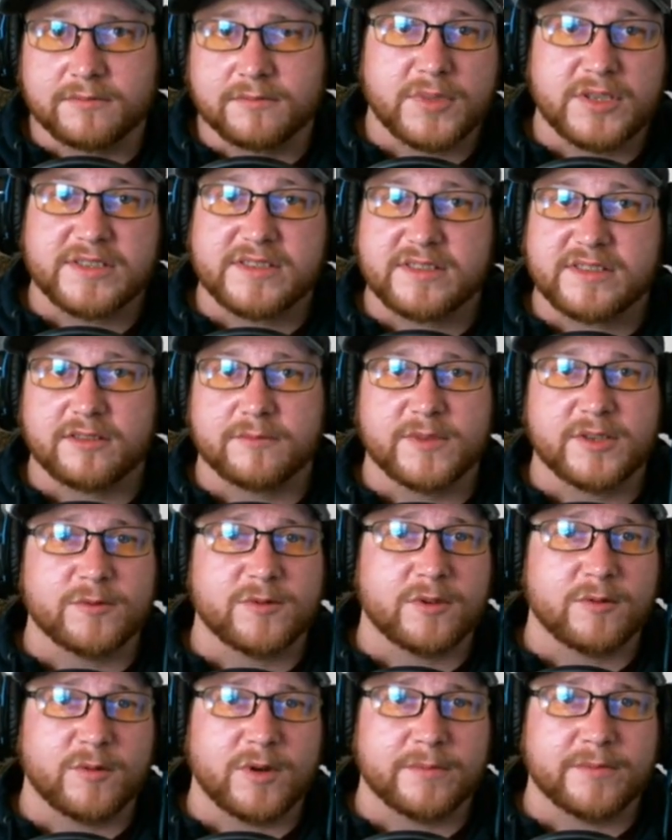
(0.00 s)
Please tell me
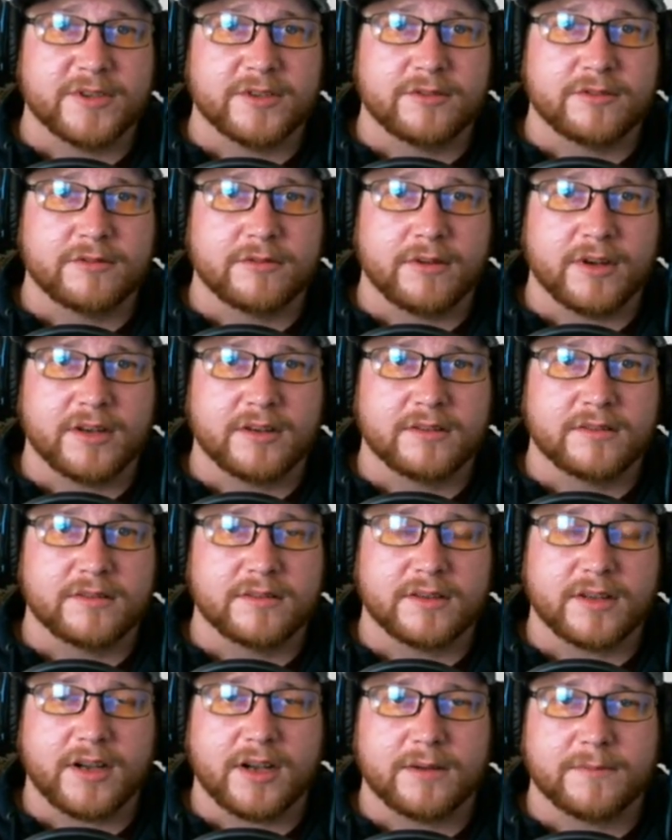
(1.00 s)
what weapon you created
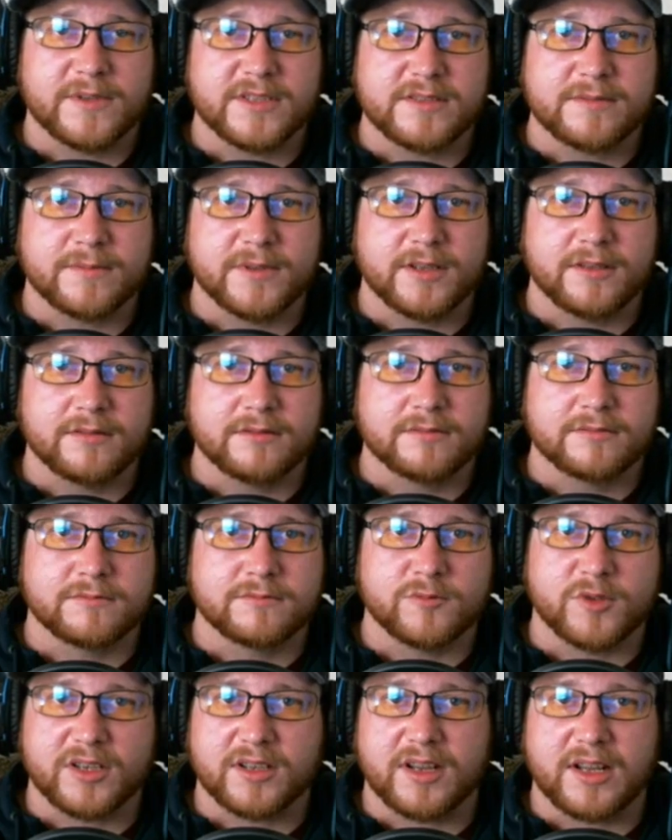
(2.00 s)
in the comments below,
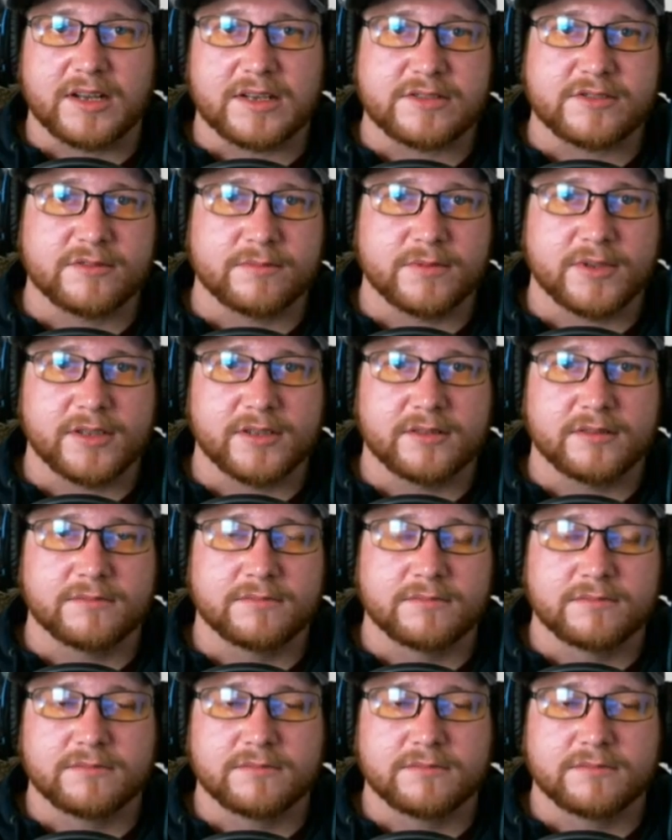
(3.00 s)
what class you're playing.